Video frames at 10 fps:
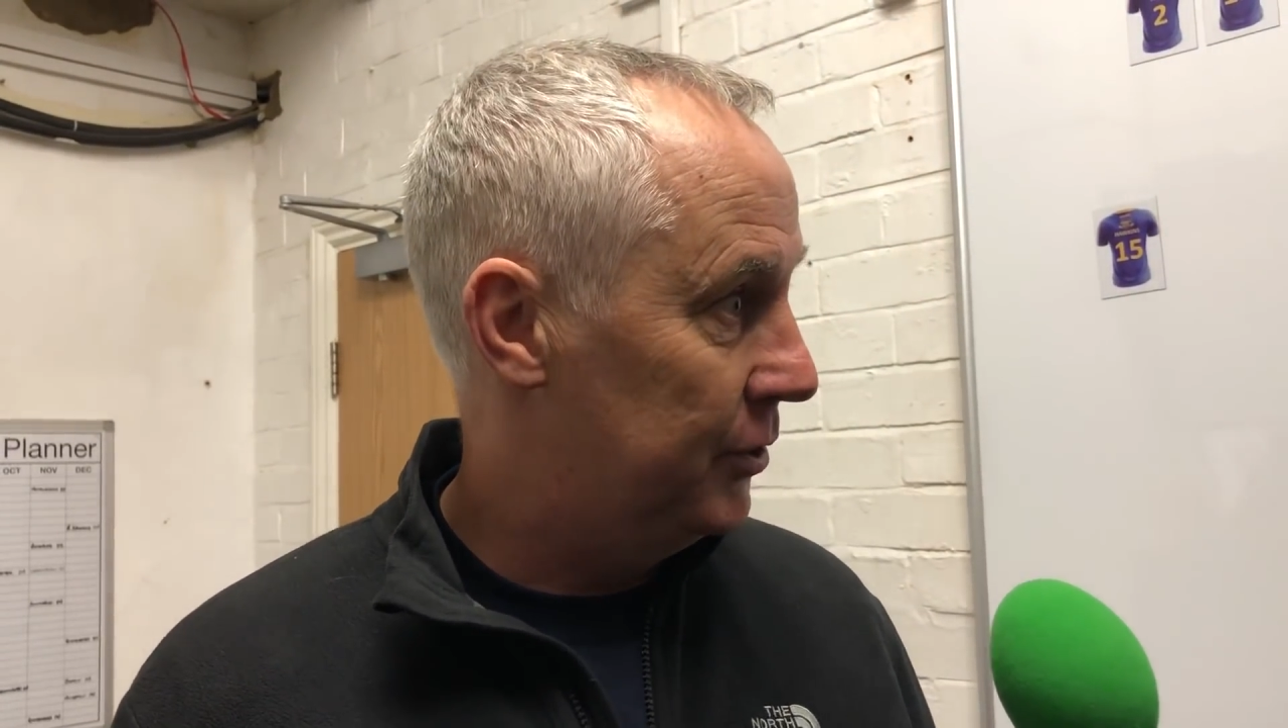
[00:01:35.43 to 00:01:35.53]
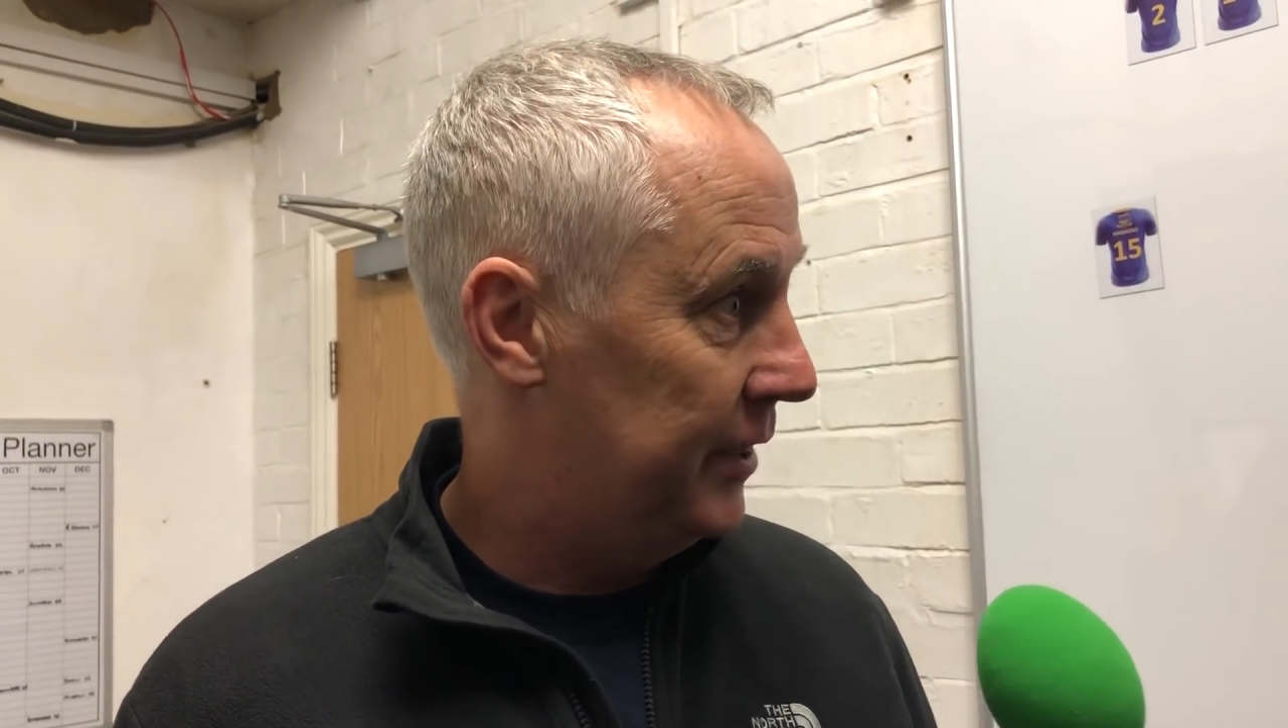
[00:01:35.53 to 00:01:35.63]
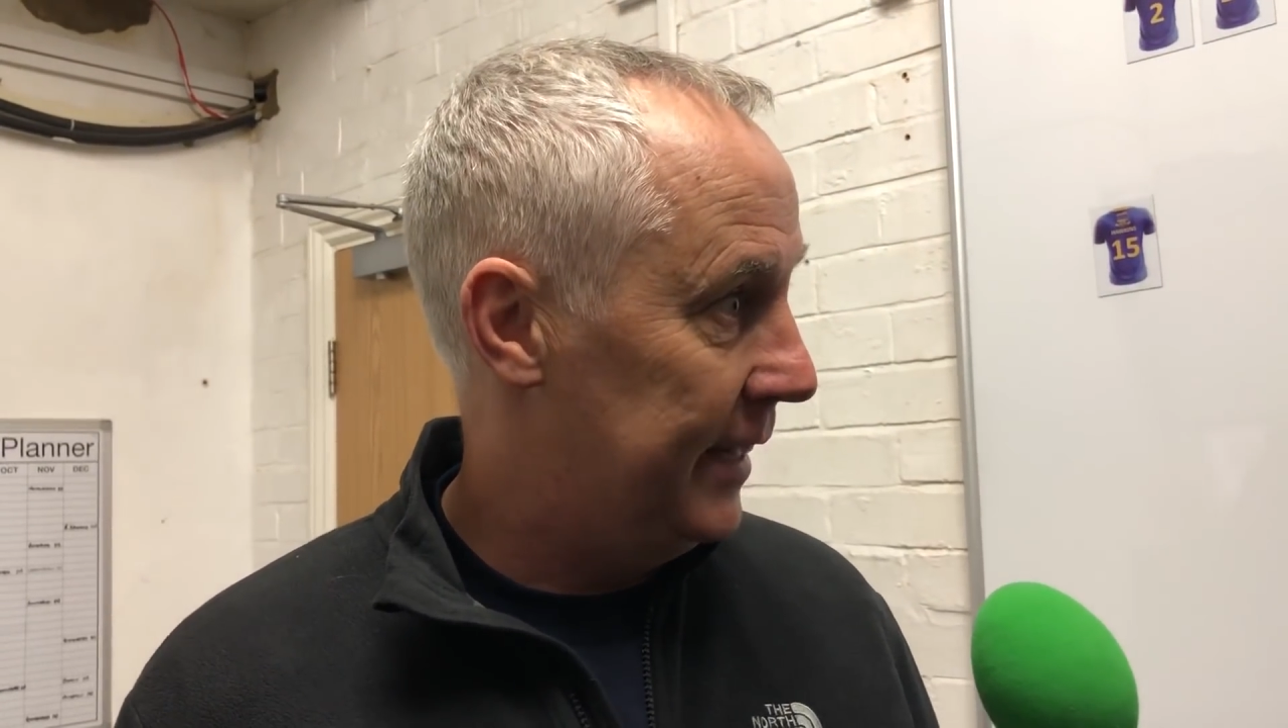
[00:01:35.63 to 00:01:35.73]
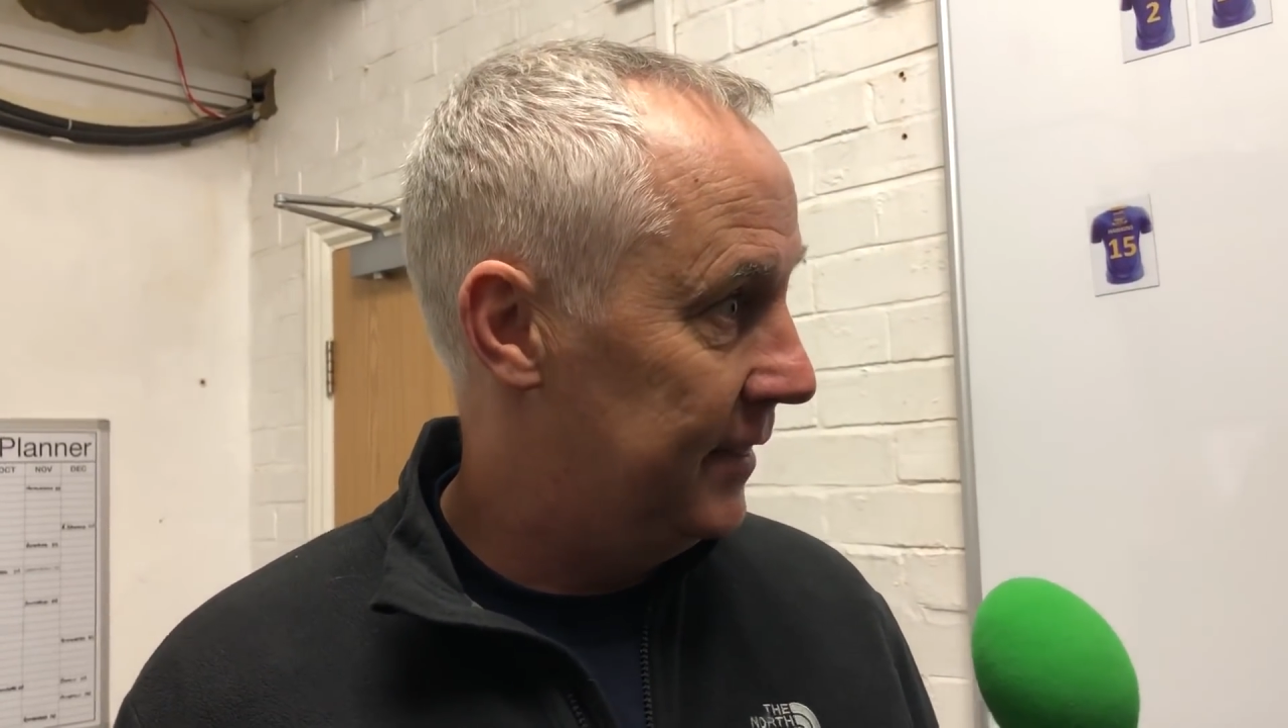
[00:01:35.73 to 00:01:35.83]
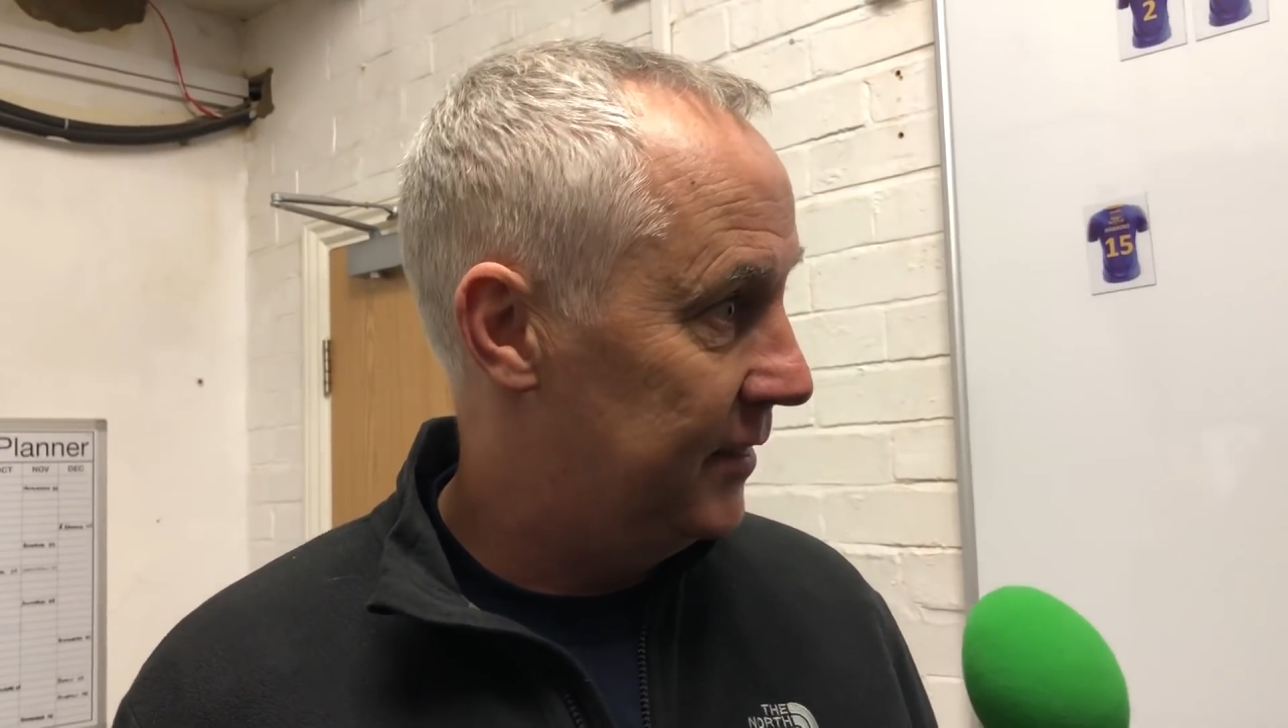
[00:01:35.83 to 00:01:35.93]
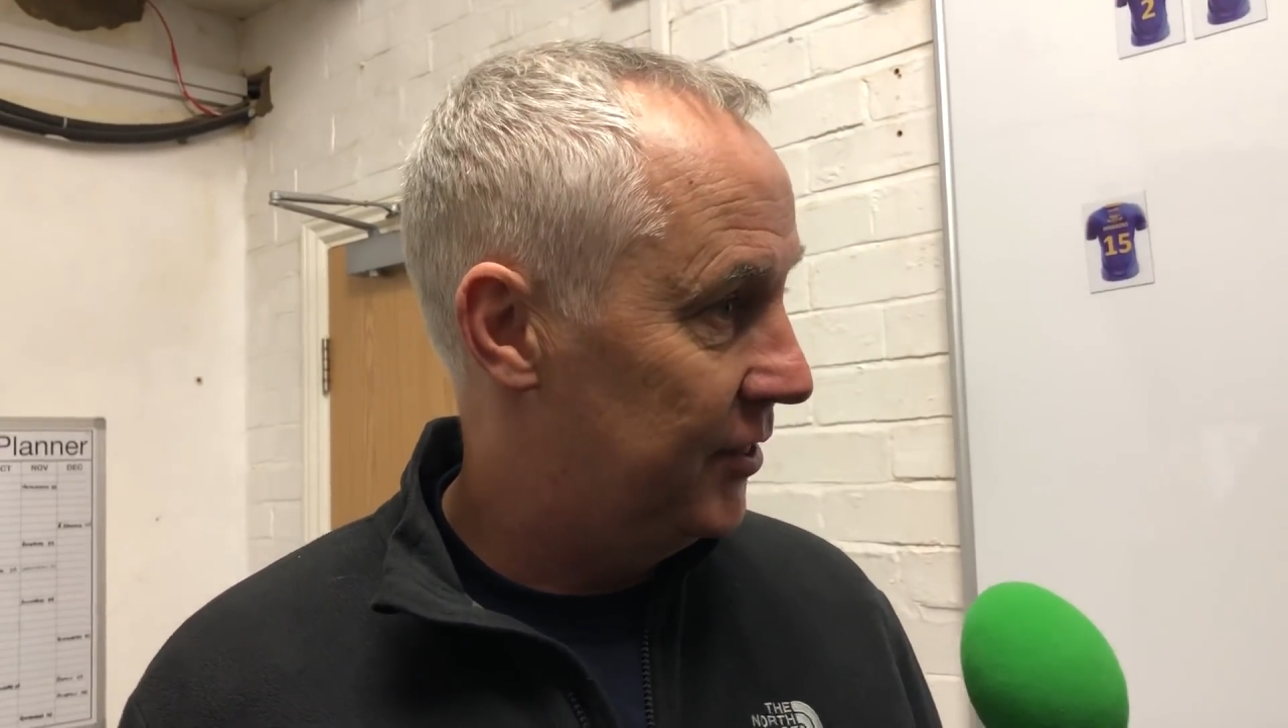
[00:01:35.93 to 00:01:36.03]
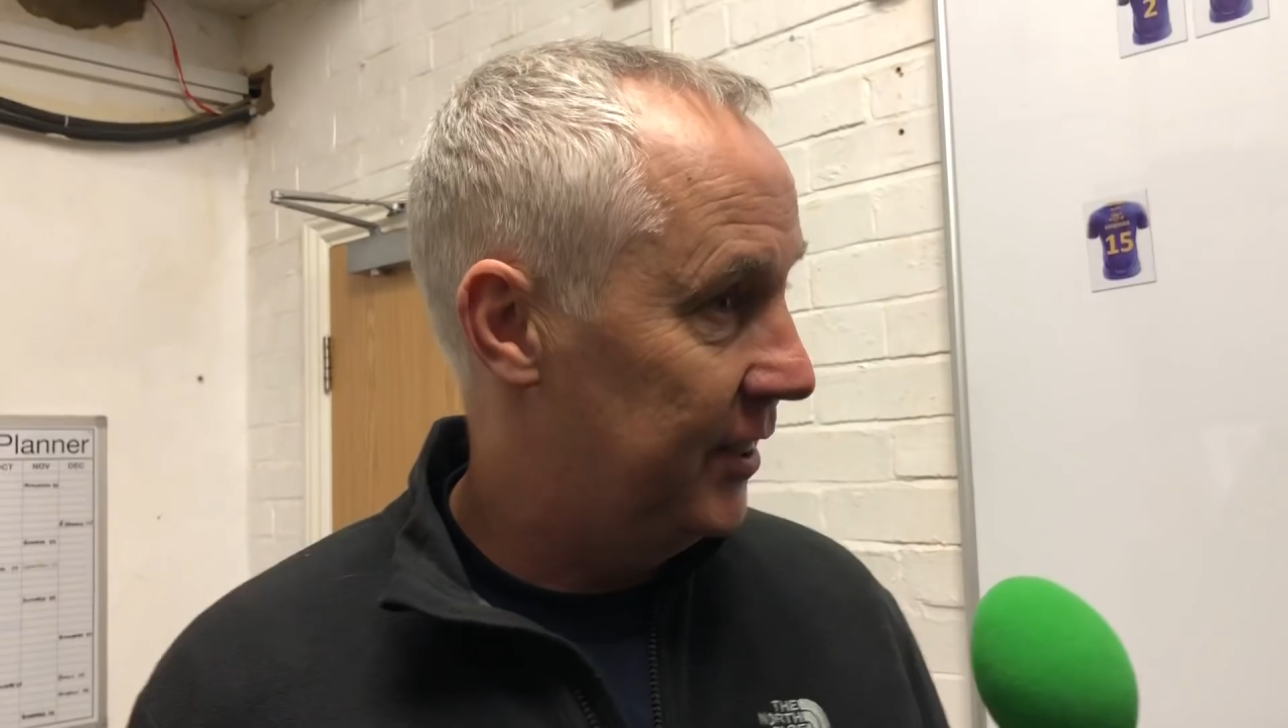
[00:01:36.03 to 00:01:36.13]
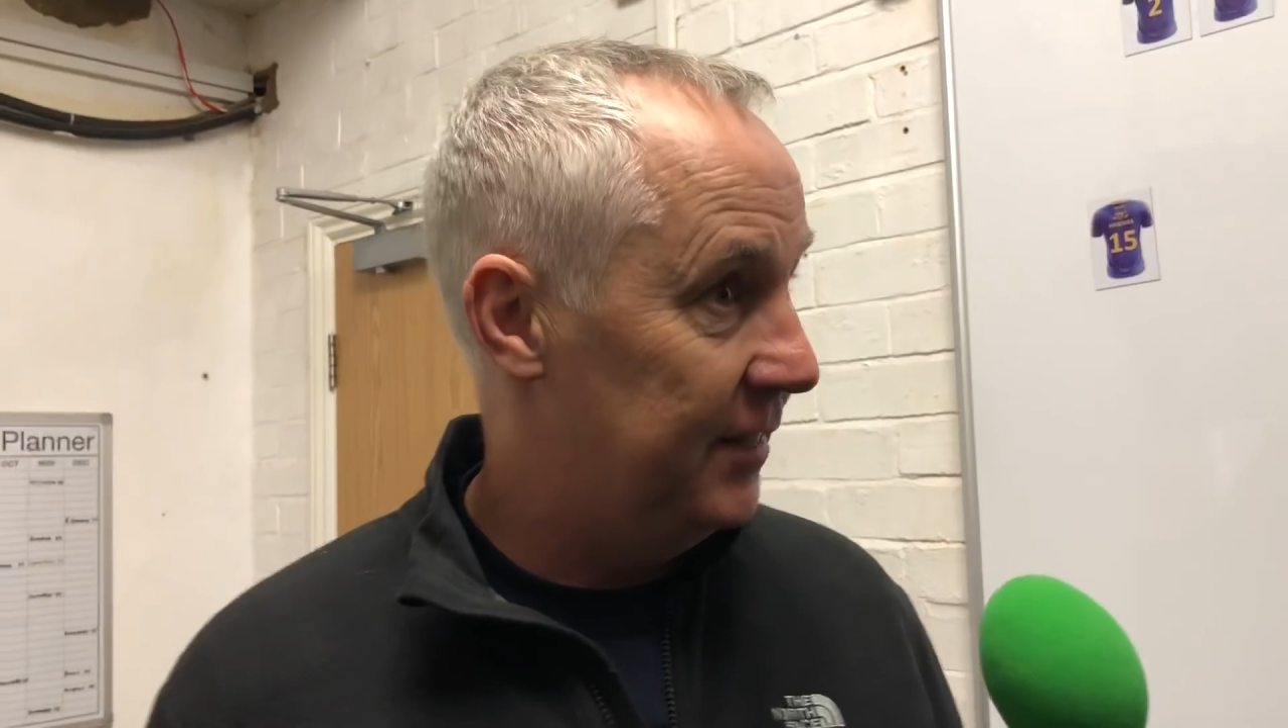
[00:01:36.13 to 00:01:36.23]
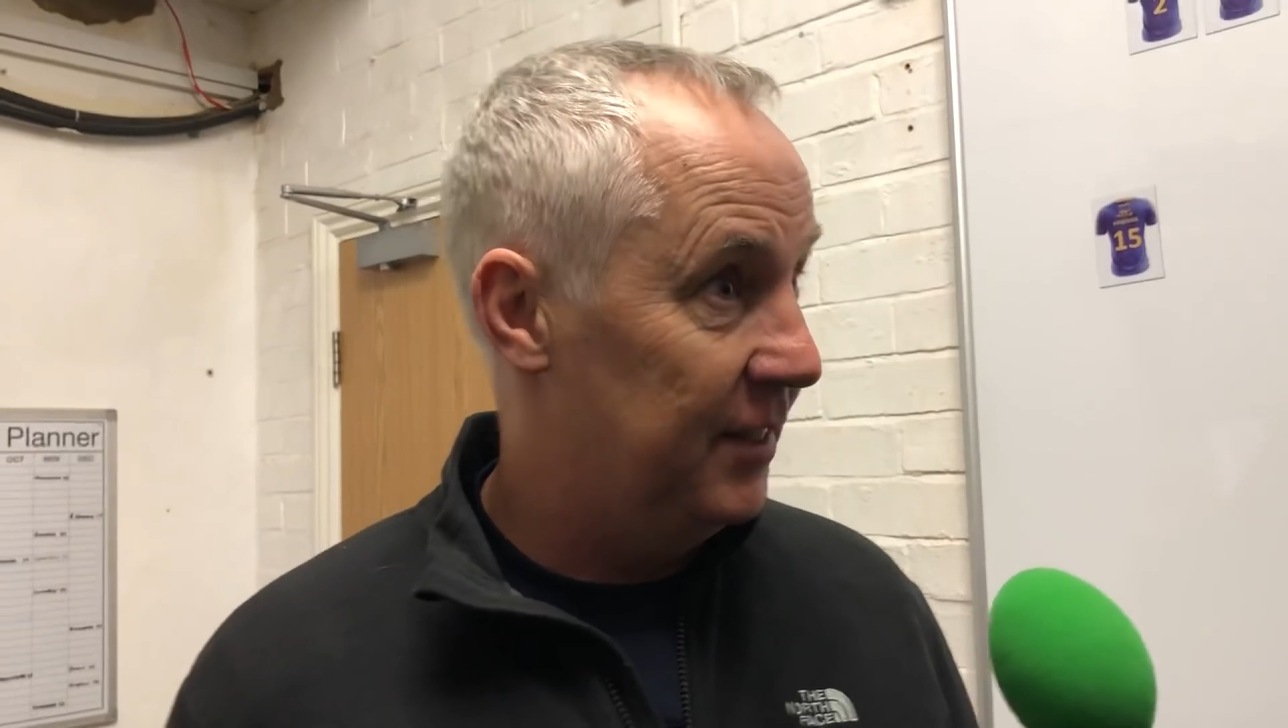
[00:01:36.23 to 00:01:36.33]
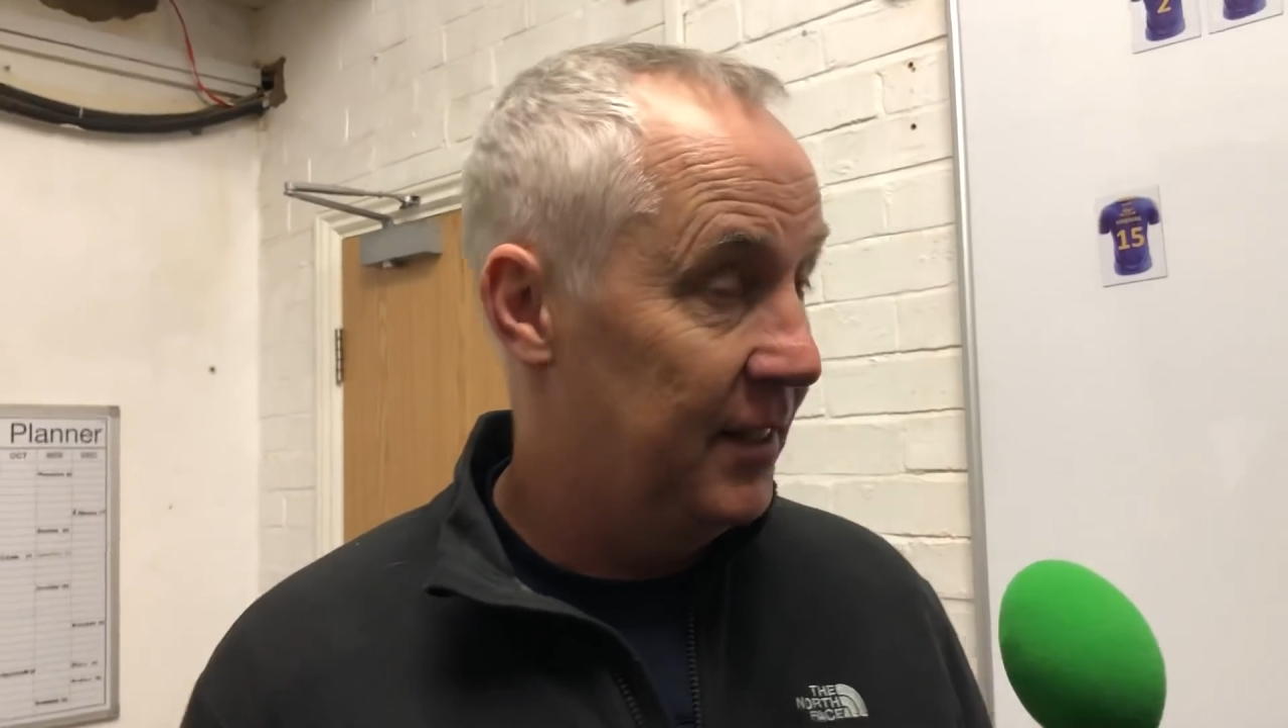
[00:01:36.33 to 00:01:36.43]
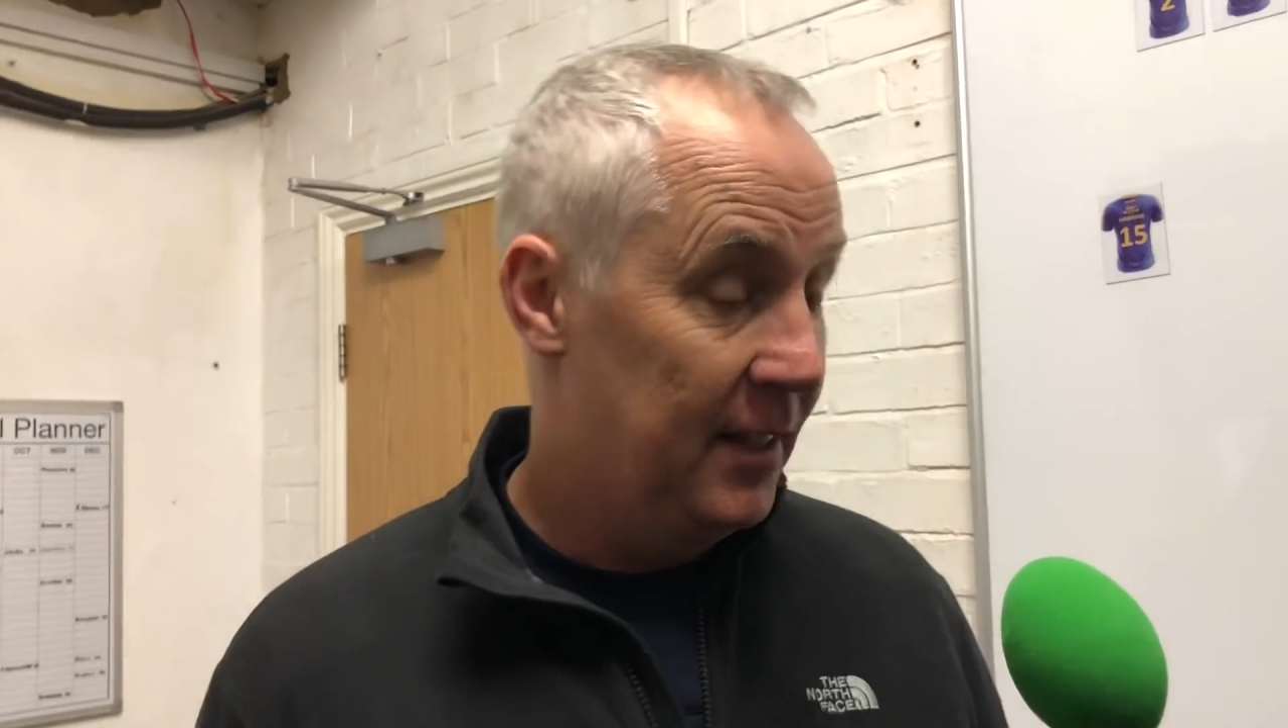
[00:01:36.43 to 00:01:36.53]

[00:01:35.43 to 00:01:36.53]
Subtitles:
to the end of the season.